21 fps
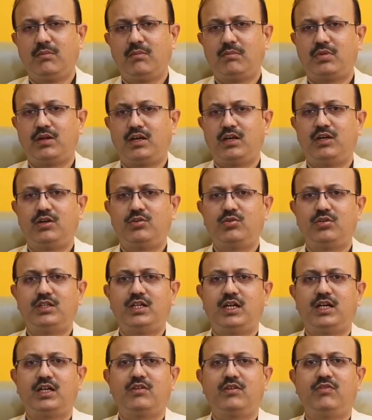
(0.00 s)
prior to
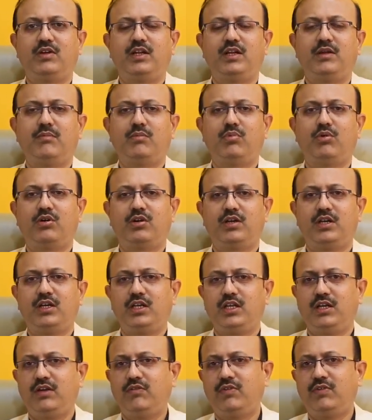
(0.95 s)
that very
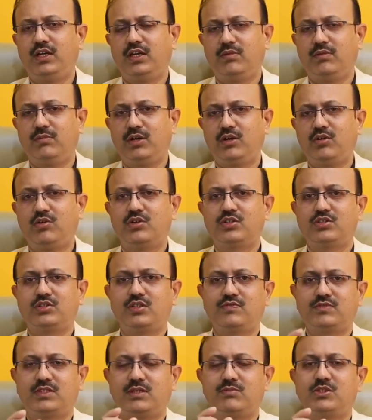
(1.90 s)
important event, because
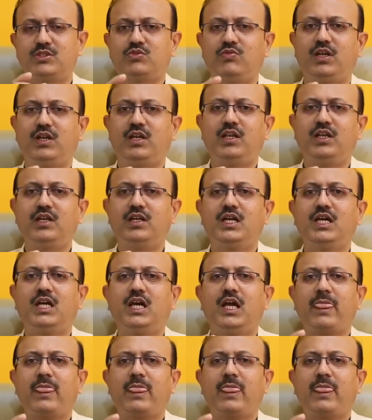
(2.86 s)
of some swelling,